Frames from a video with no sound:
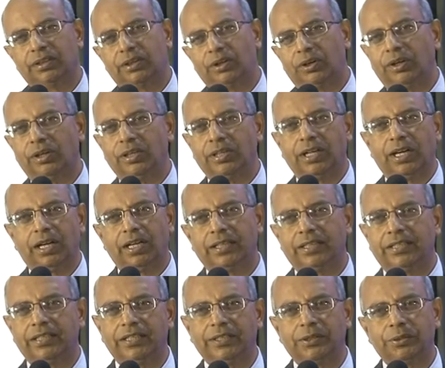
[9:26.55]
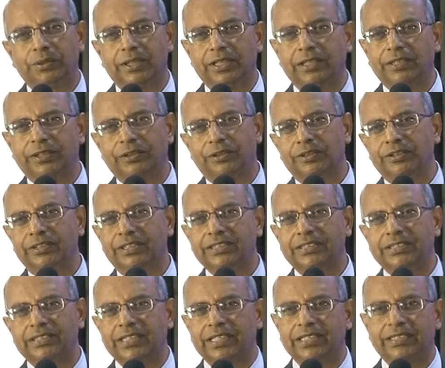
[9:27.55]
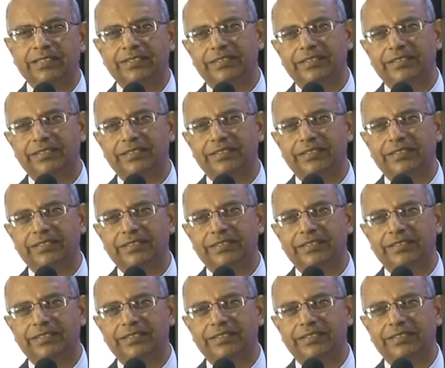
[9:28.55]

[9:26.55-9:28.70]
all are here together on the state.